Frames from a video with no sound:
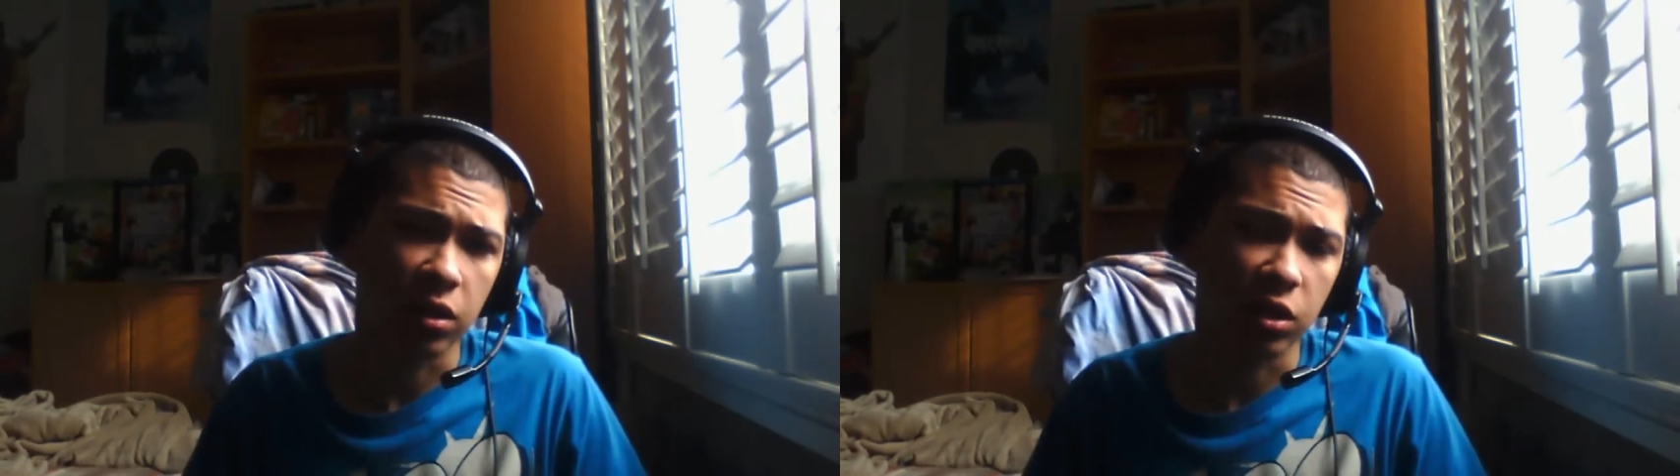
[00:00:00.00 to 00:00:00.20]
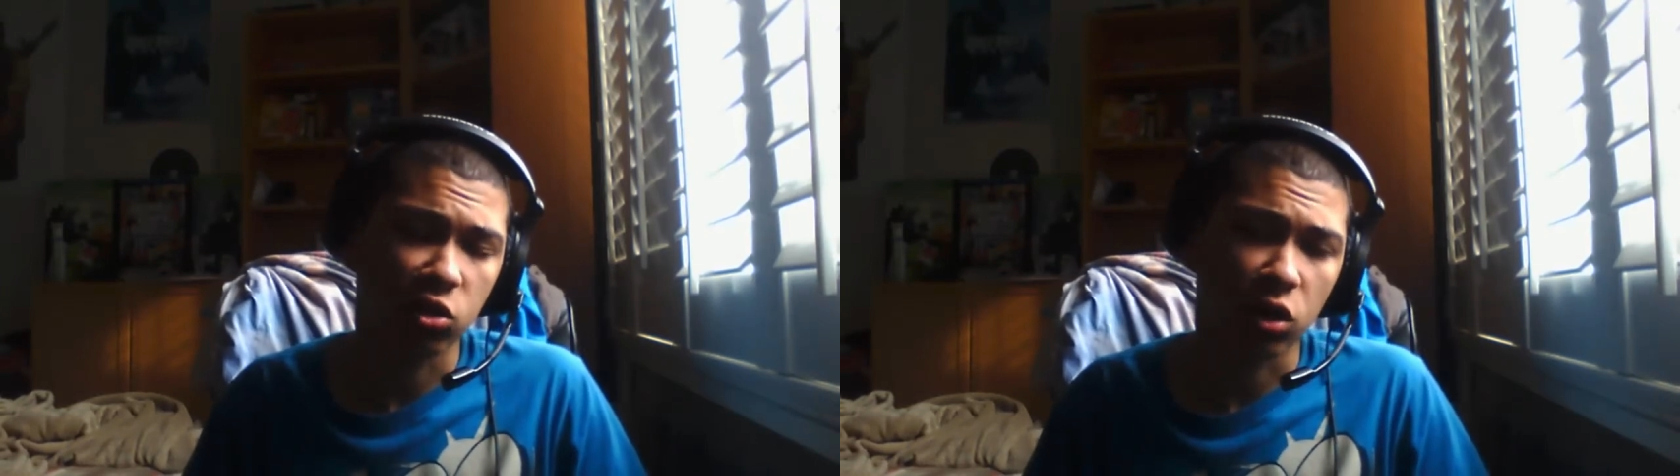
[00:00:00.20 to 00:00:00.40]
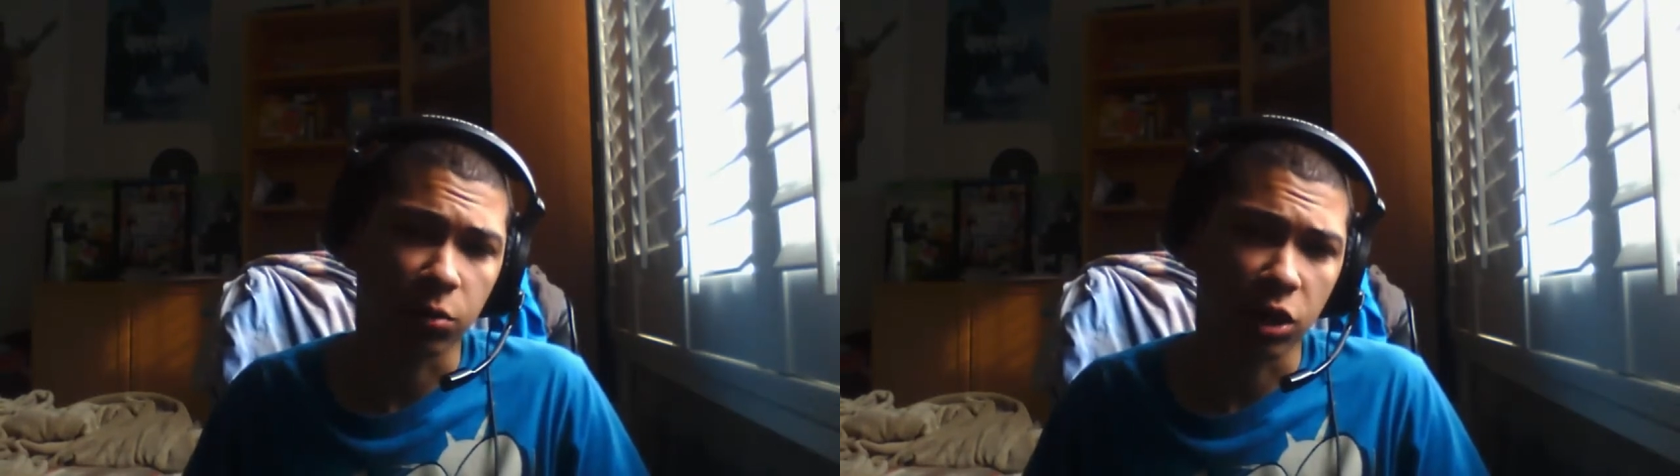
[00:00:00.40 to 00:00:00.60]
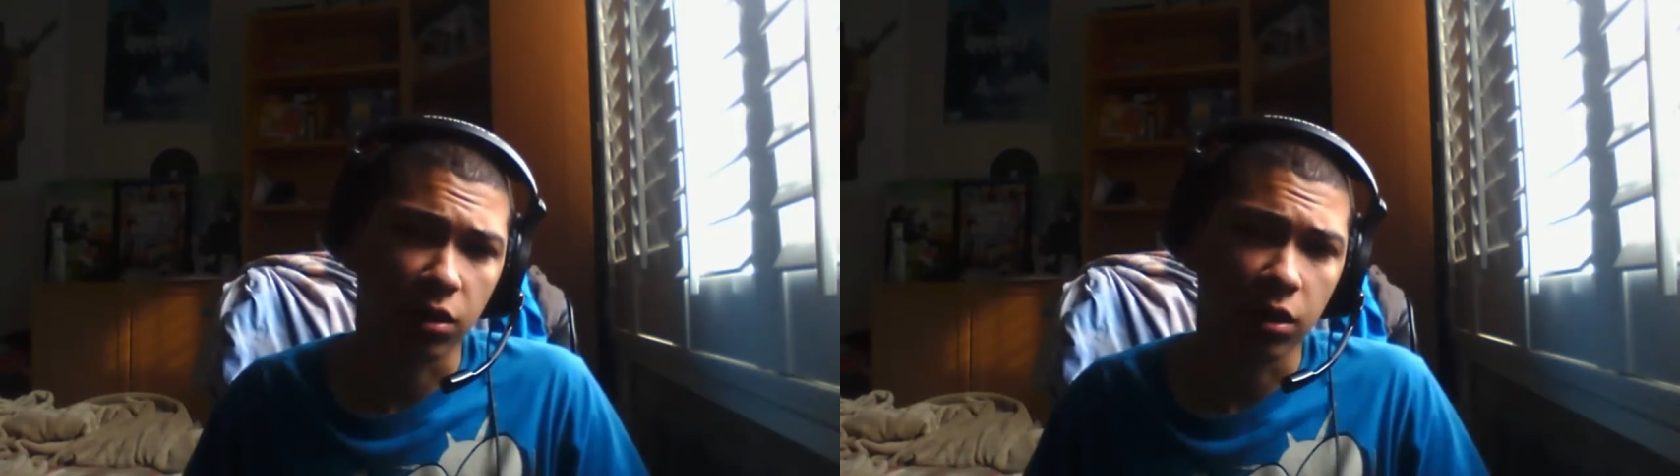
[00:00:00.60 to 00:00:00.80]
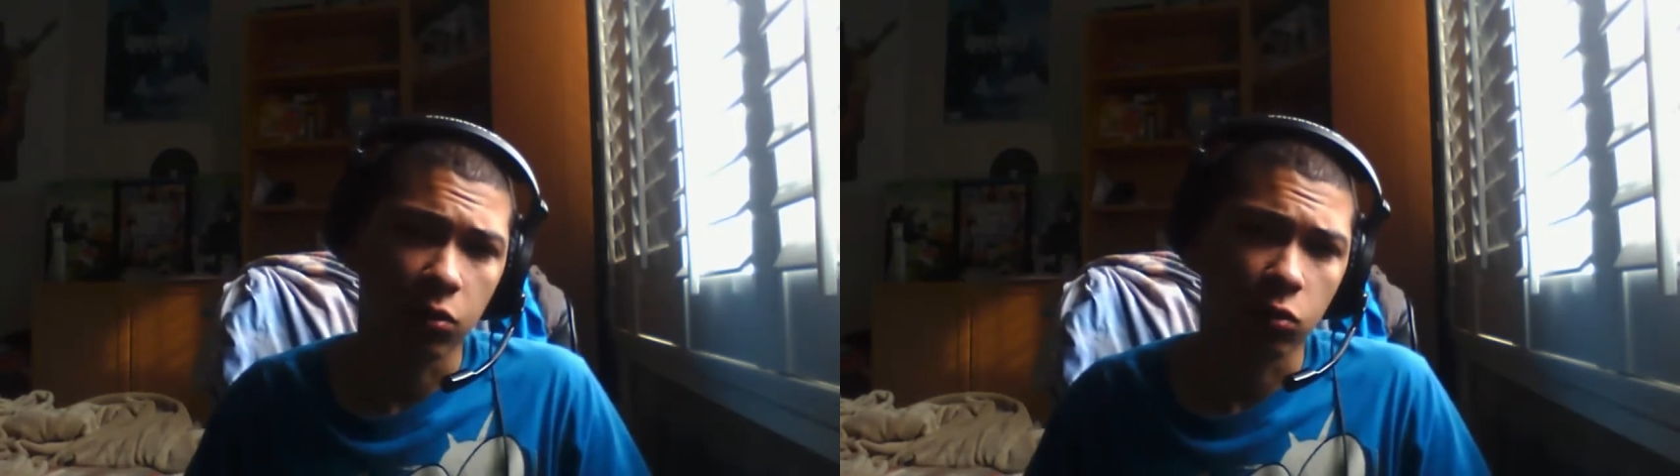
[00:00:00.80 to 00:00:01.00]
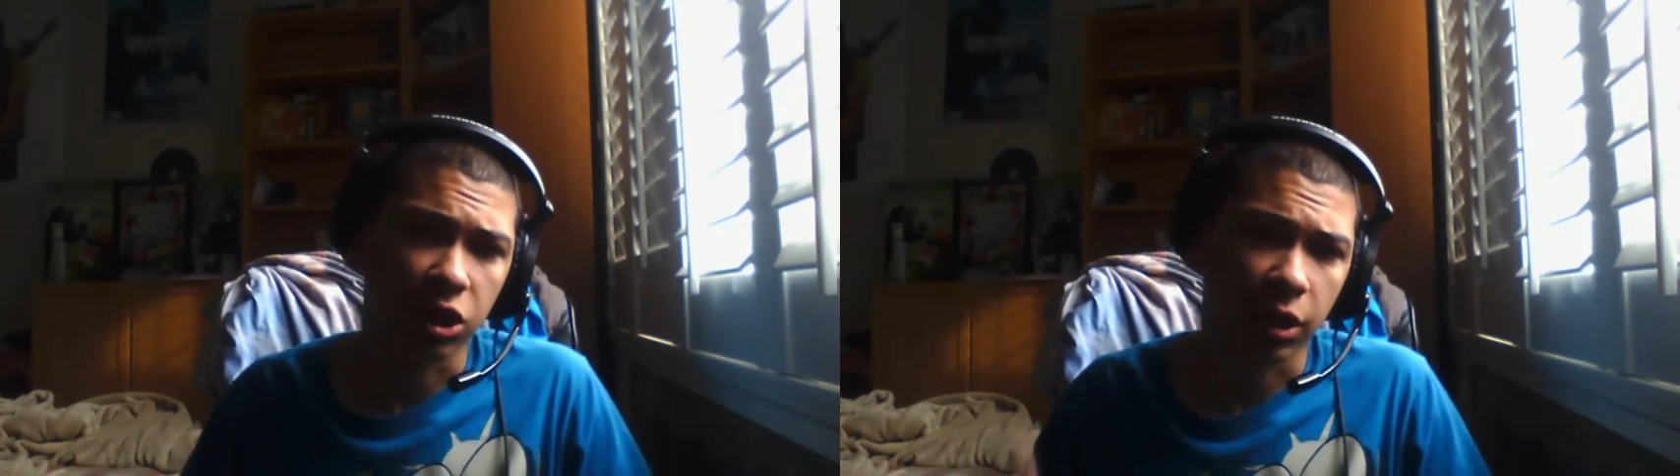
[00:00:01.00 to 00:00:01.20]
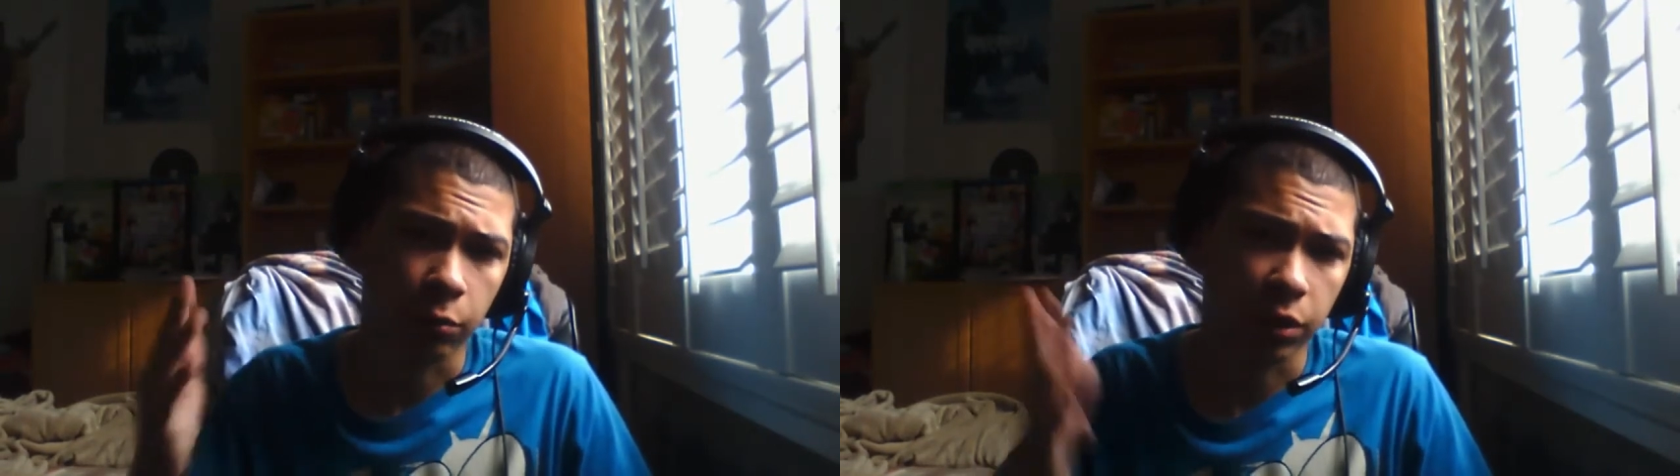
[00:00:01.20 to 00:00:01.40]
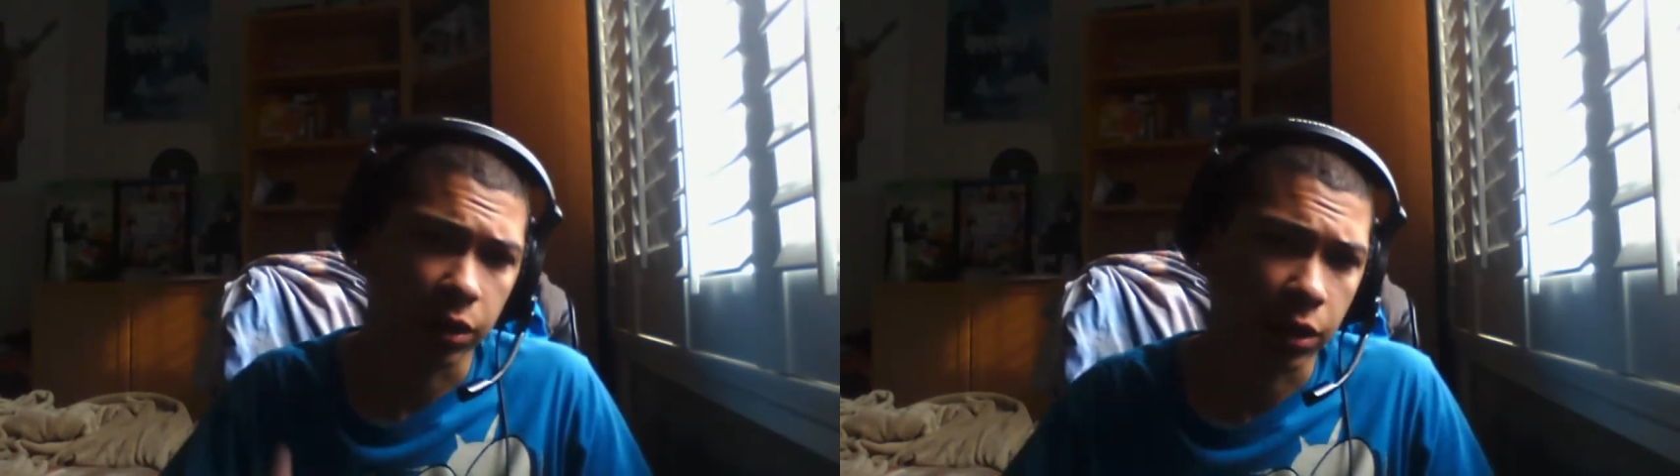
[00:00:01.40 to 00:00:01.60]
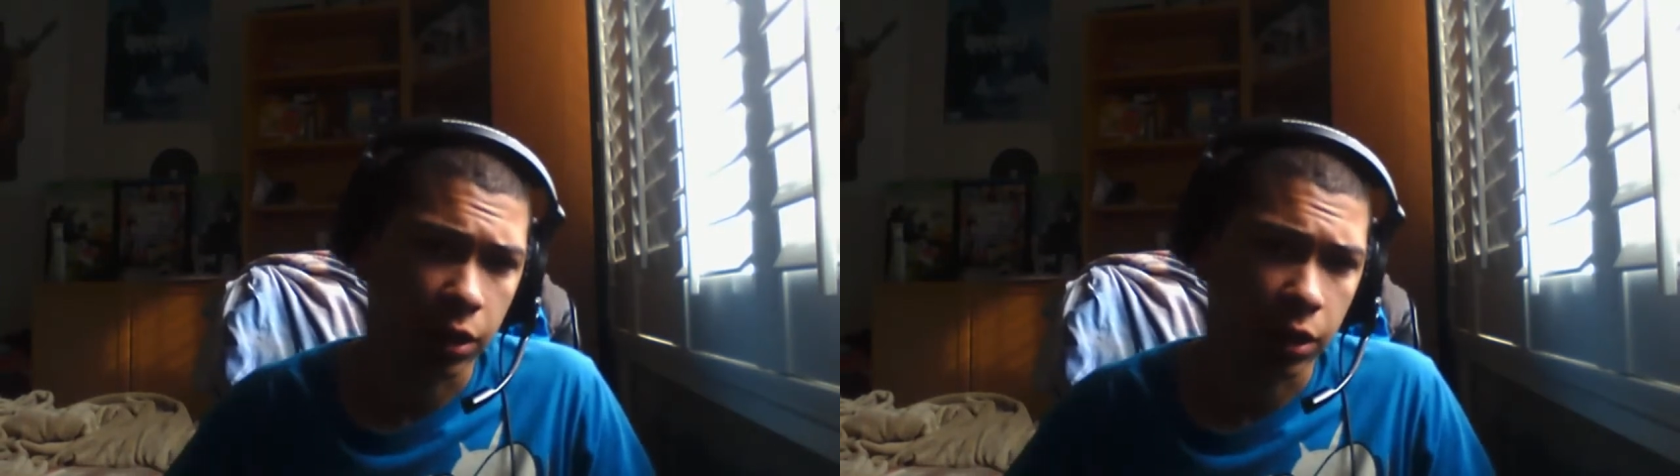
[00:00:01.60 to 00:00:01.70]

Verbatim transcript: description which I really